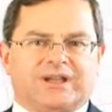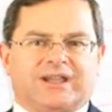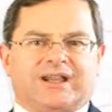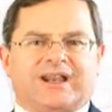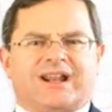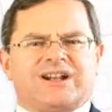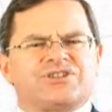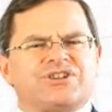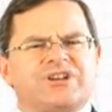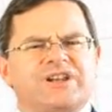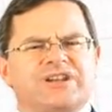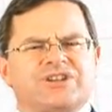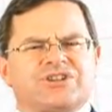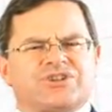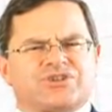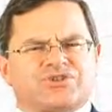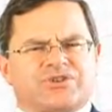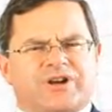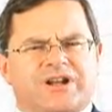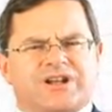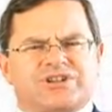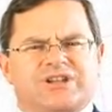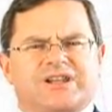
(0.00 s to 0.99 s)
It actually
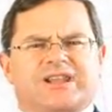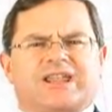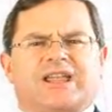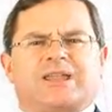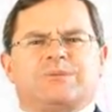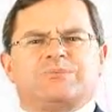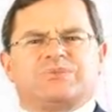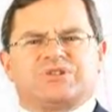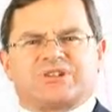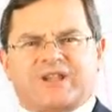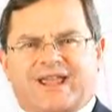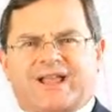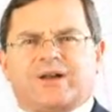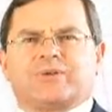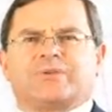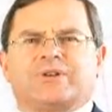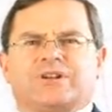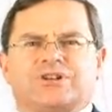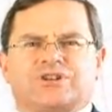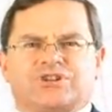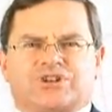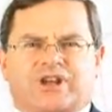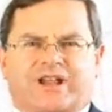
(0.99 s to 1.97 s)
strangely came
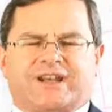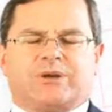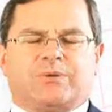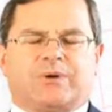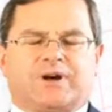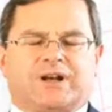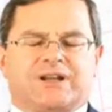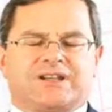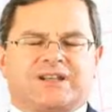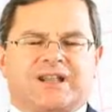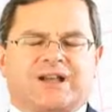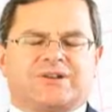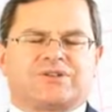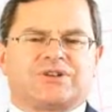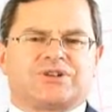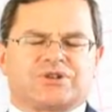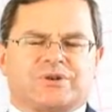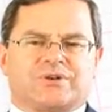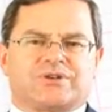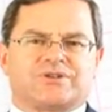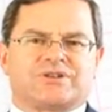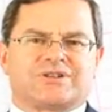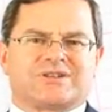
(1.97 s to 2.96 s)
down in January, down to
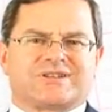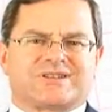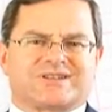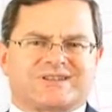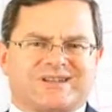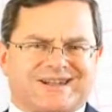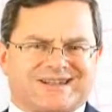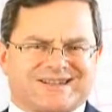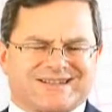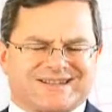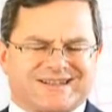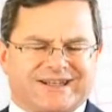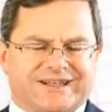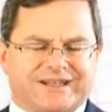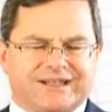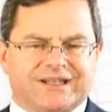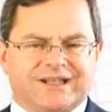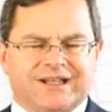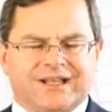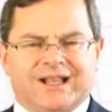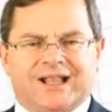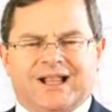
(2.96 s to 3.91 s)
260.